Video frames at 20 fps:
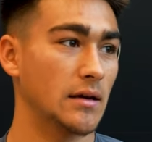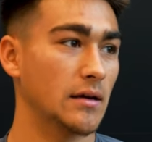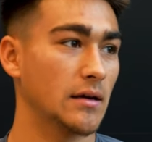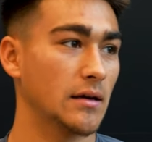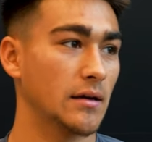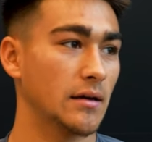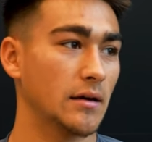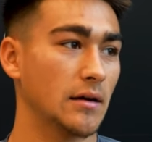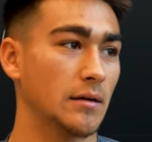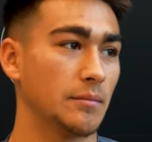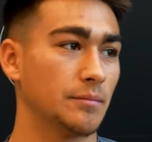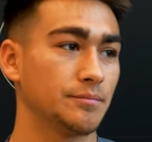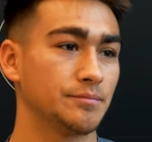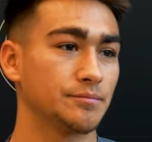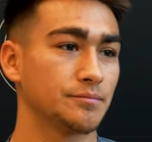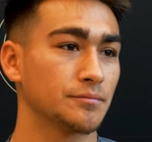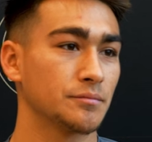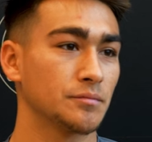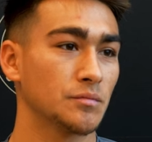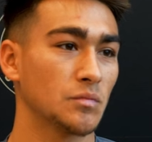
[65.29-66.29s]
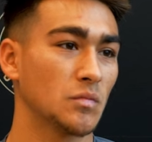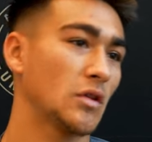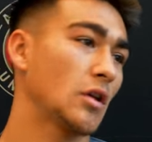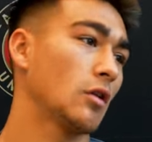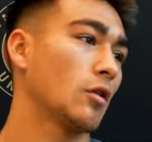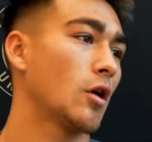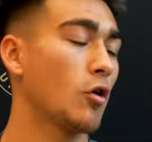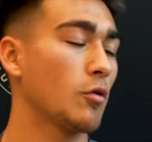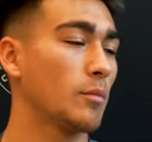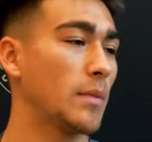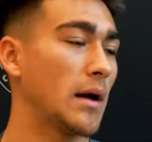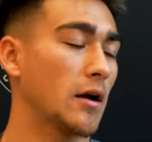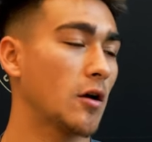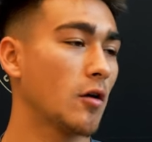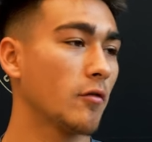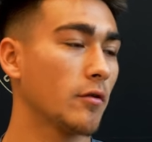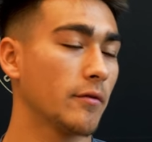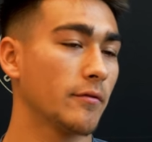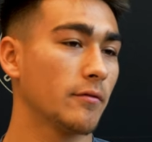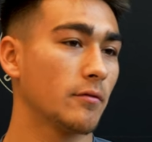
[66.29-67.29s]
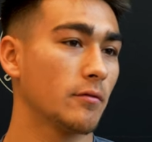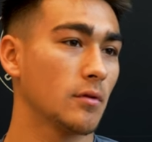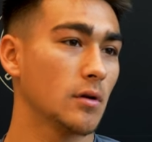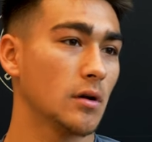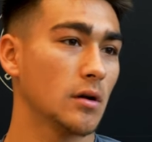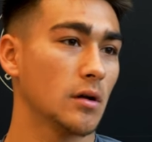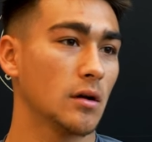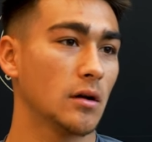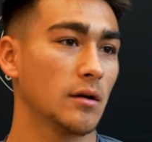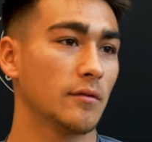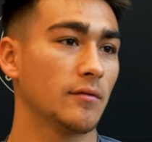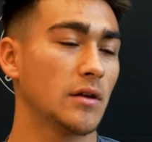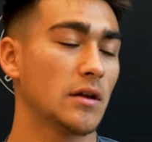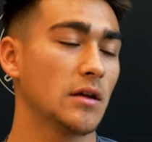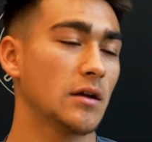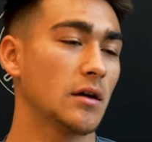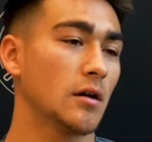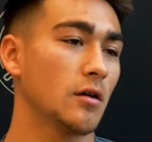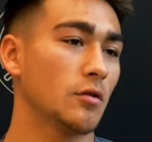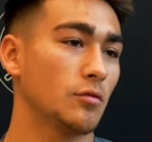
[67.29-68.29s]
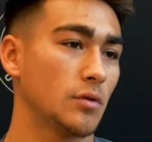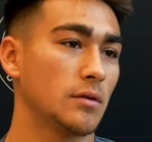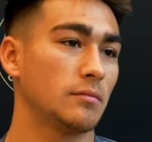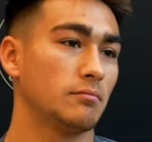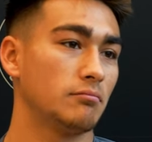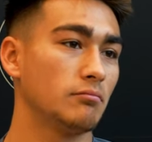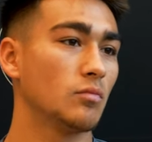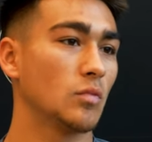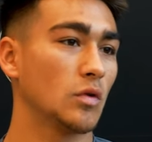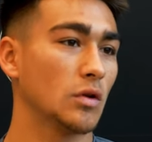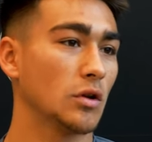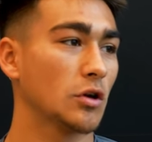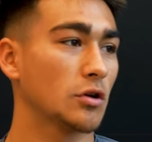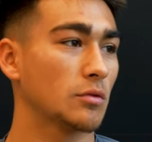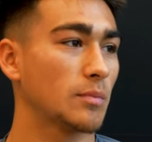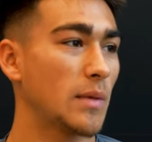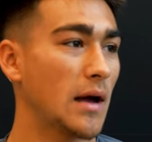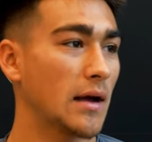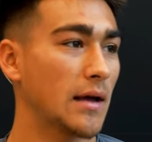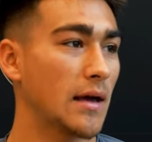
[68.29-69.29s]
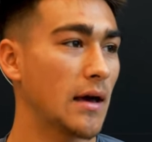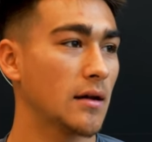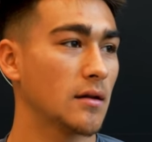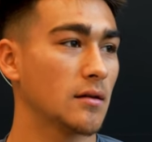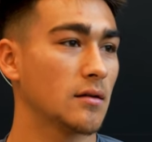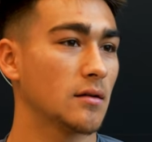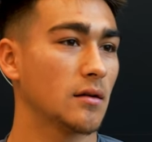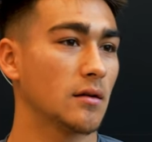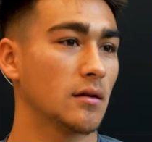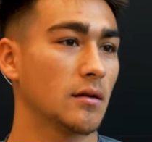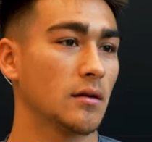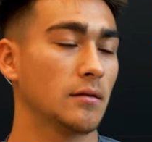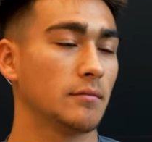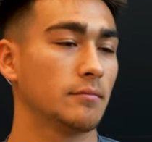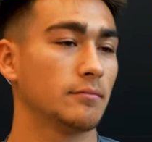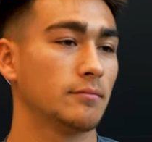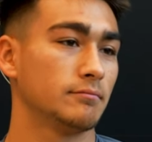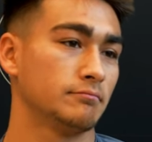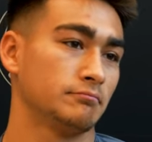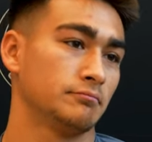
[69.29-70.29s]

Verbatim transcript: And um, you know, going back over uh, video, we looked back at it. Um,